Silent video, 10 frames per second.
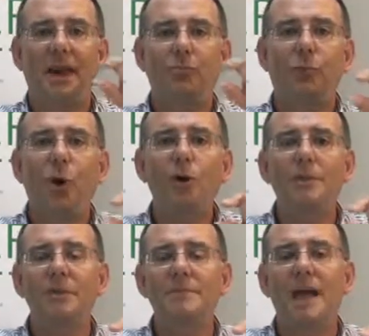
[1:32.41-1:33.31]
and
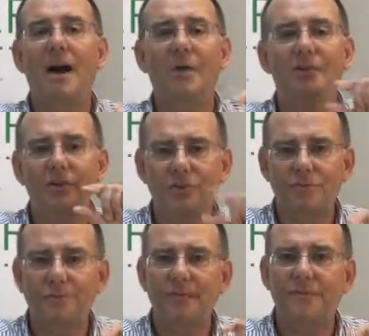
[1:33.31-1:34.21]
broken them down into
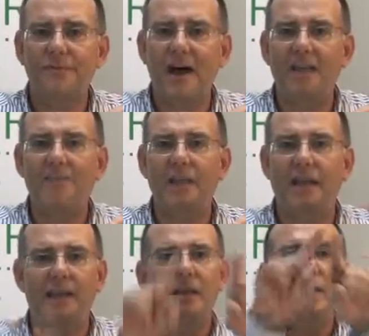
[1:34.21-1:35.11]
3 to 5
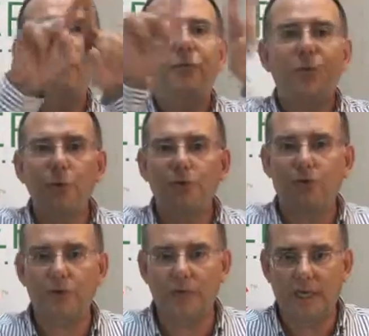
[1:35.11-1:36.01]
minute, full
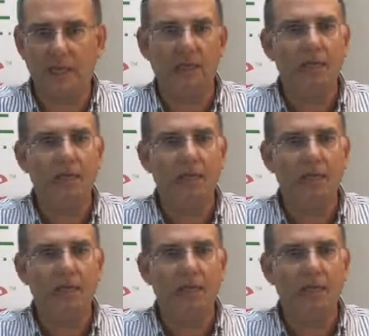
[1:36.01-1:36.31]
screen,